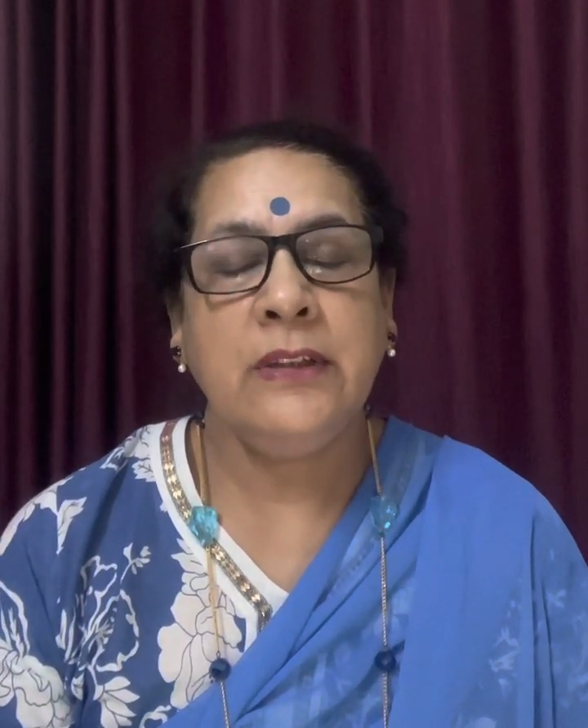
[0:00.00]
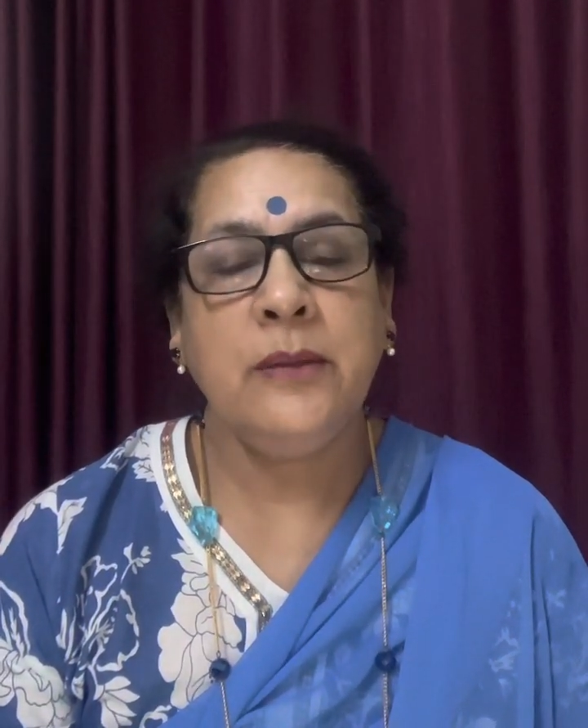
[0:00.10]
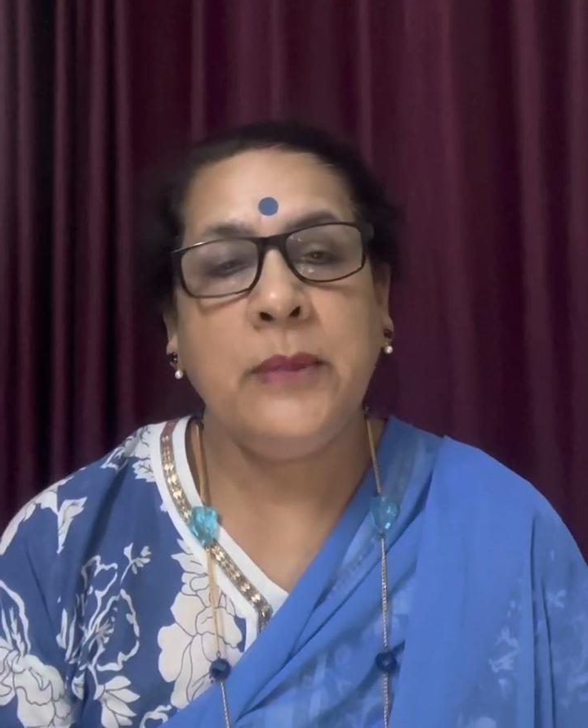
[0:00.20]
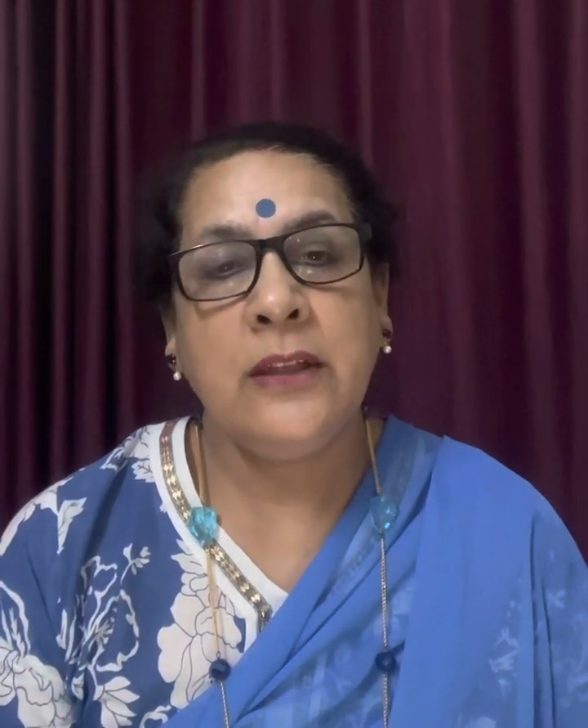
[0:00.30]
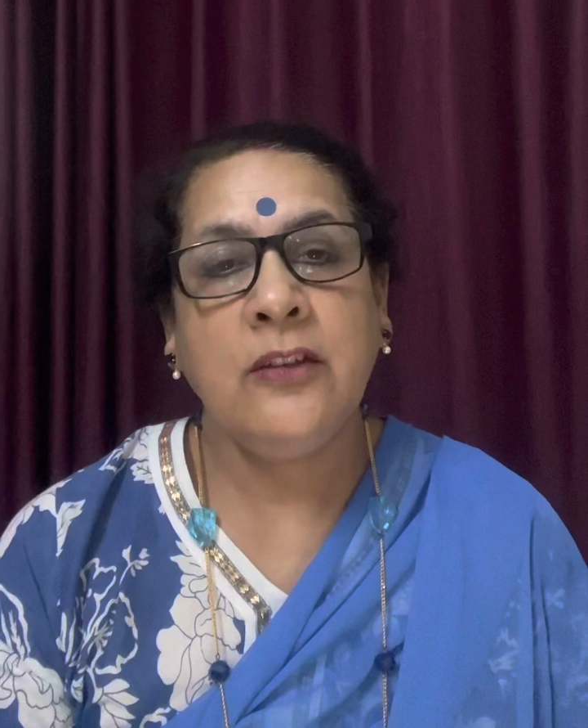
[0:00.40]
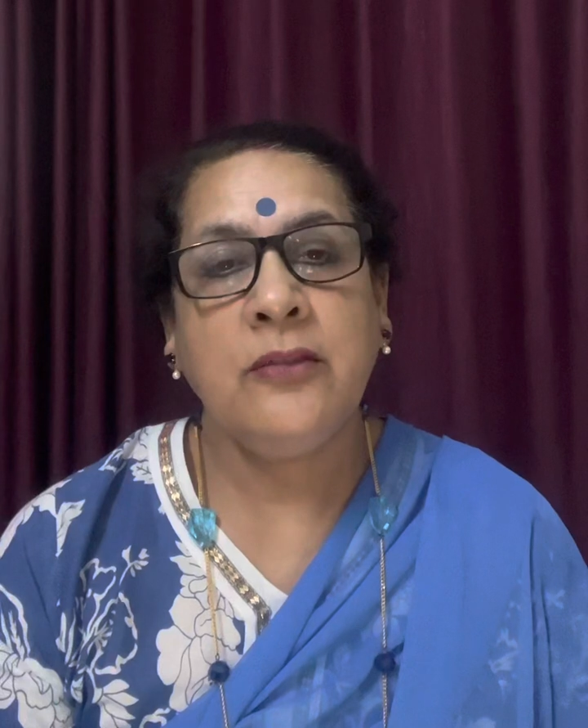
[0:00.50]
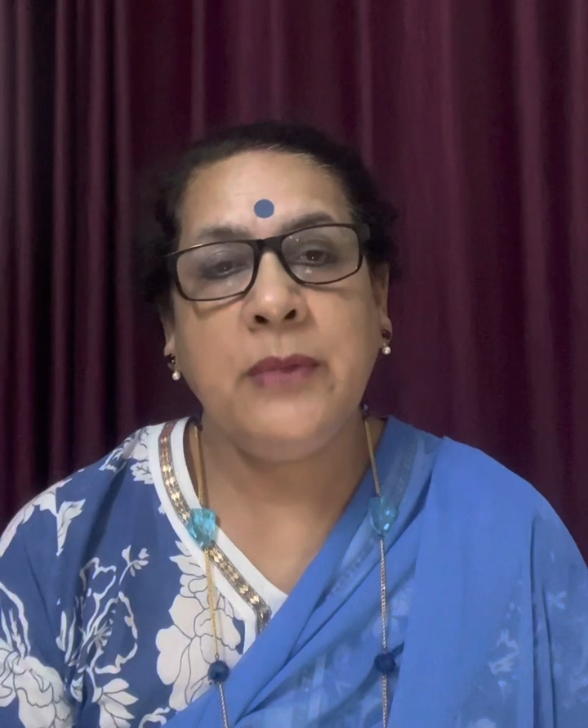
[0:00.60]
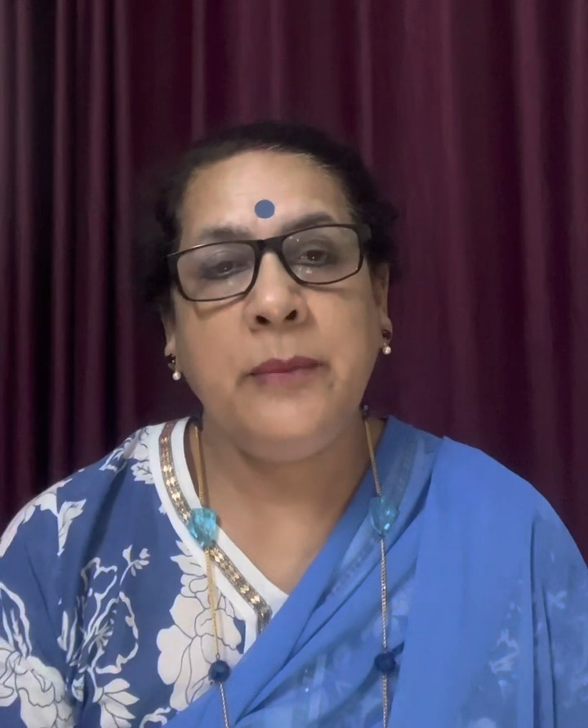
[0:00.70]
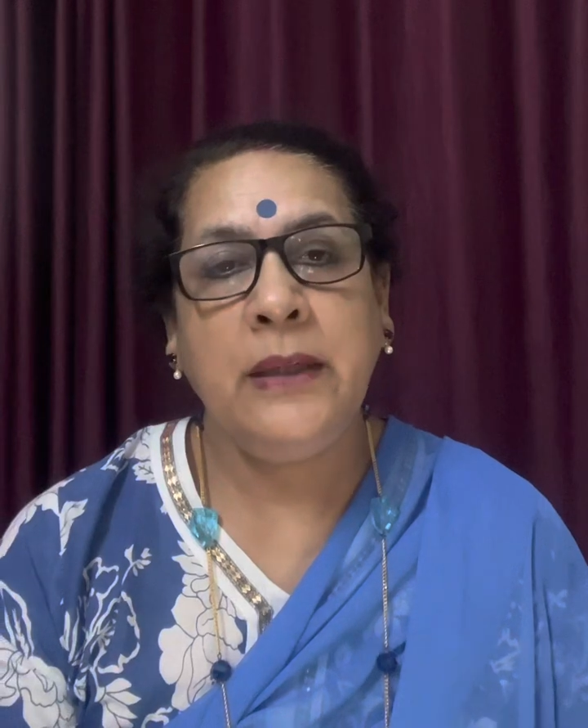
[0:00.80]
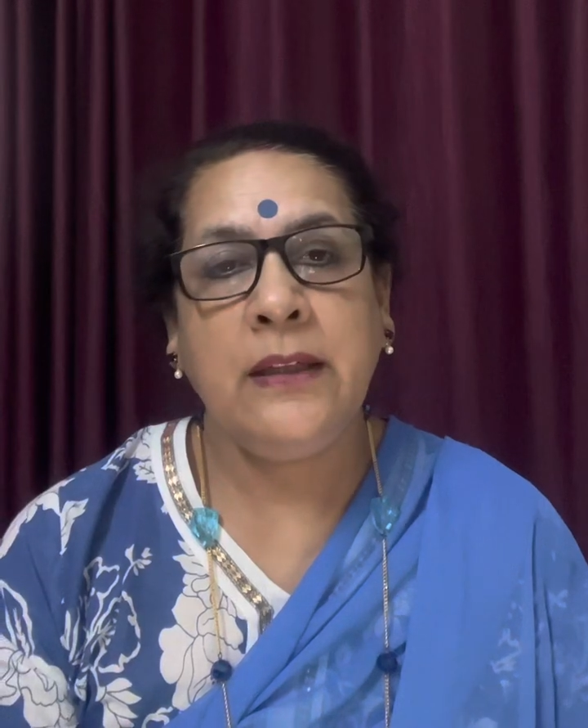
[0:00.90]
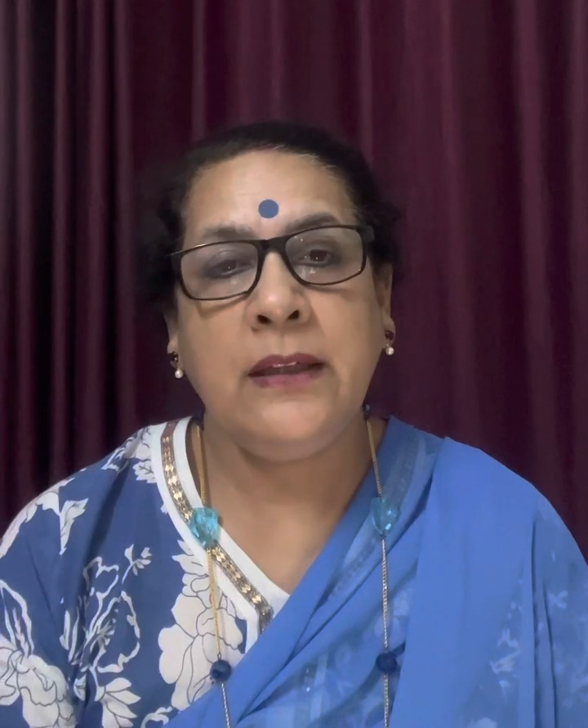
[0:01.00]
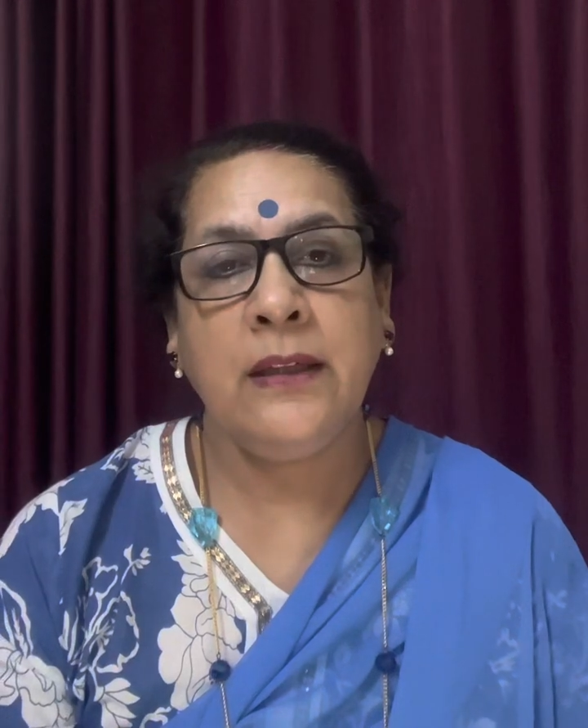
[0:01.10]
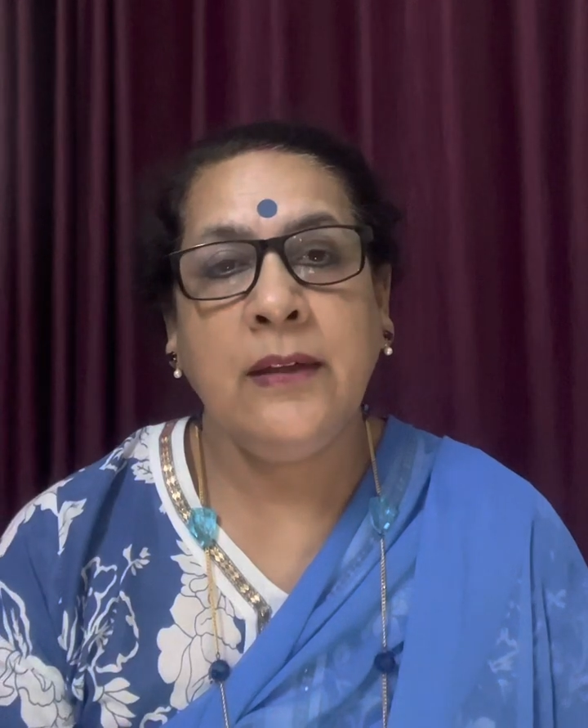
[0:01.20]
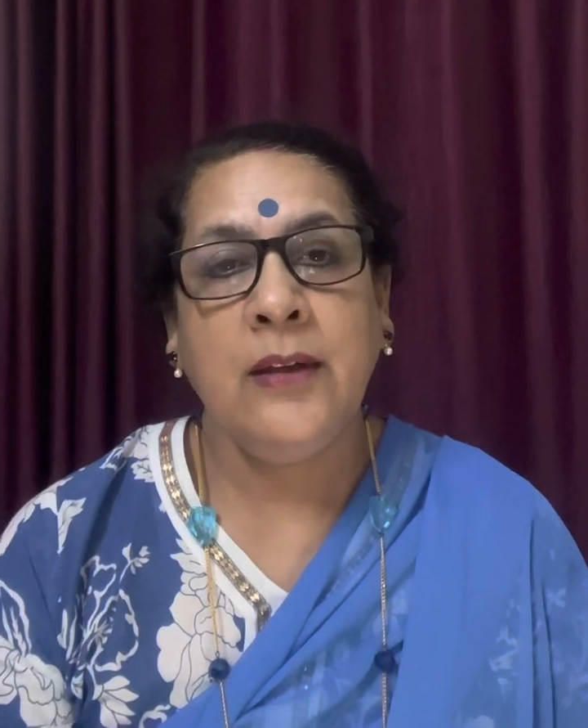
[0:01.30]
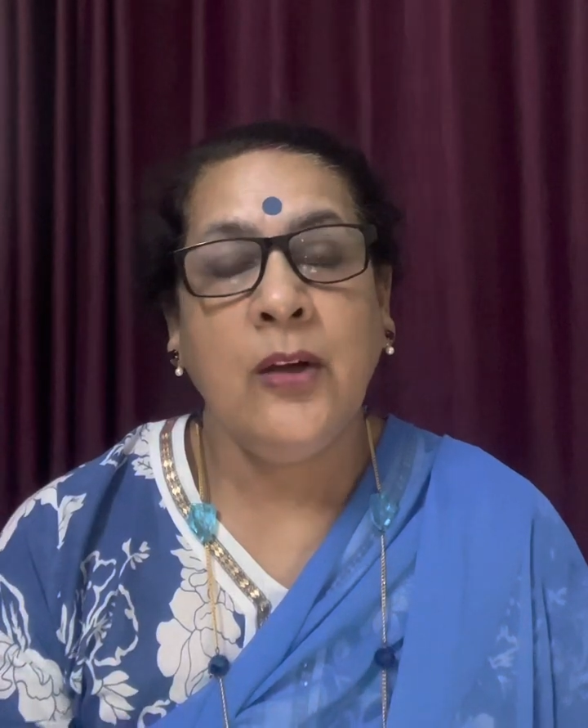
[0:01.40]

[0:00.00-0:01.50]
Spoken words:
in the middle of my meeting,